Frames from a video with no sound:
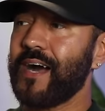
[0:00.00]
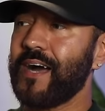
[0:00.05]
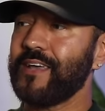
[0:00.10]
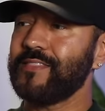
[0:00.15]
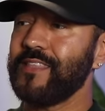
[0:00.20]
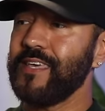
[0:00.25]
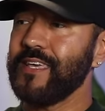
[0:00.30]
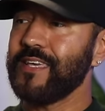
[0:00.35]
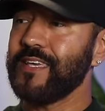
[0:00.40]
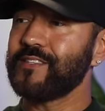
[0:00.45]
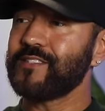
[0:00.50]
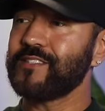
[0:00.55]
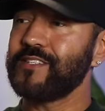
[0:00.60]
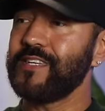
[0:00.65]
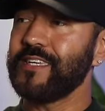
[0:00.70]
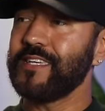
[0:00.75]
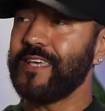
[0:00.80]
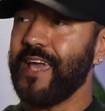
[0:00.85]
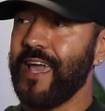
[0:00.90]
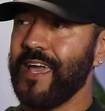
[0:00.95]
I think it's
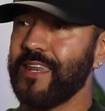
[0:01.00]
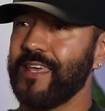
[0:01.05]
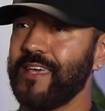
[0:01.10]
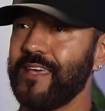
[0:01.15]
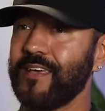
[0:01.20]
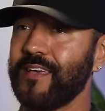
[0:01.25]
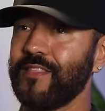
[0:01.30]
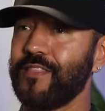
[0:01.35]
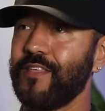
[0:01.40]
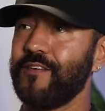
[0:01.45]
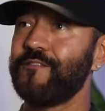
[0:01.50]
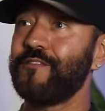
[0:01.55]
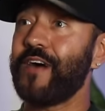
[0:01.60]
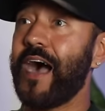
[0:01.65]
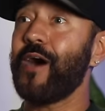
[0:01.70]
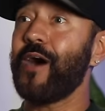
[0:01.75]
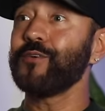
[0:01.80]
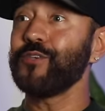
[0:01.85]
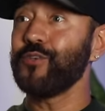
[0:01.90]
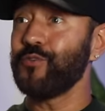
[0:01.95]
negating the
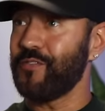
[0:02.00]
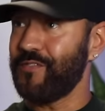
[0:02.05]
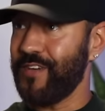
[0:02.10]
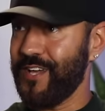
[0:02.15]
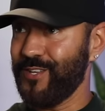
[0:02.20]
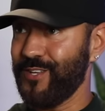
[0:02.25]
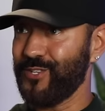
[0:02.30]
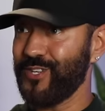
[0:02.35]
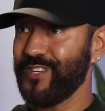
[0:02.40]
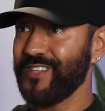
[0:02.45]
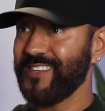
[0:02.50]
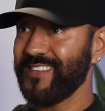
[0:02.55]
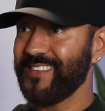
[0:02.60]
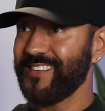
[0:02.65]
value of aging,